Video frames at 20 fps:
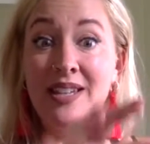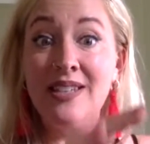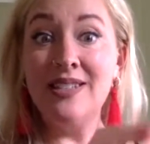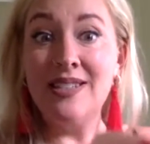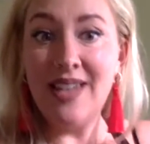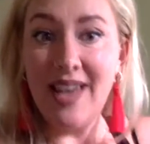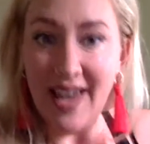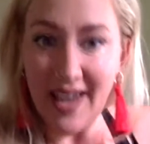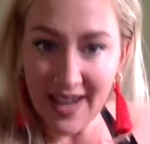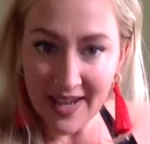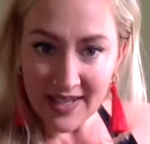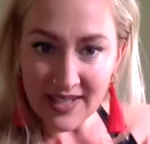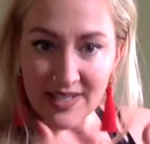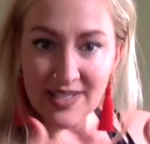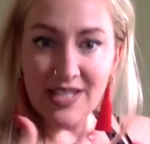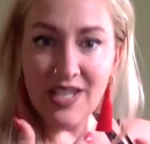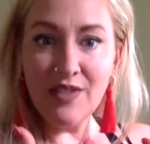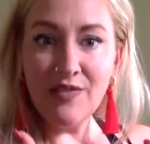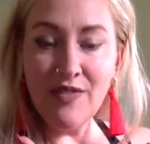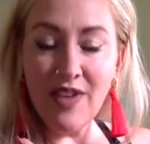to
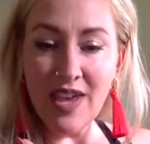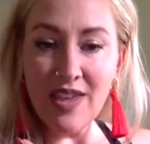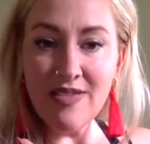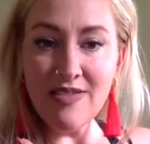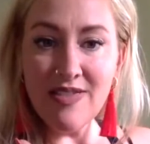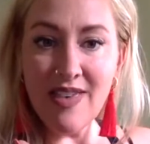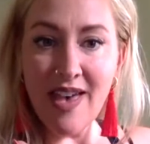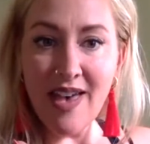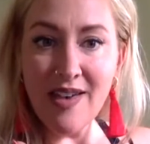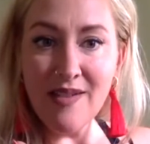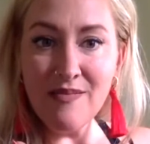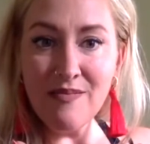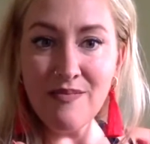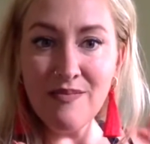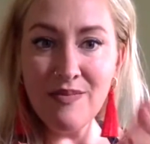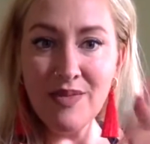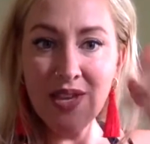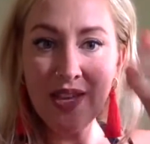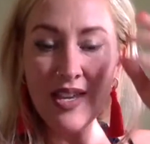excavate them,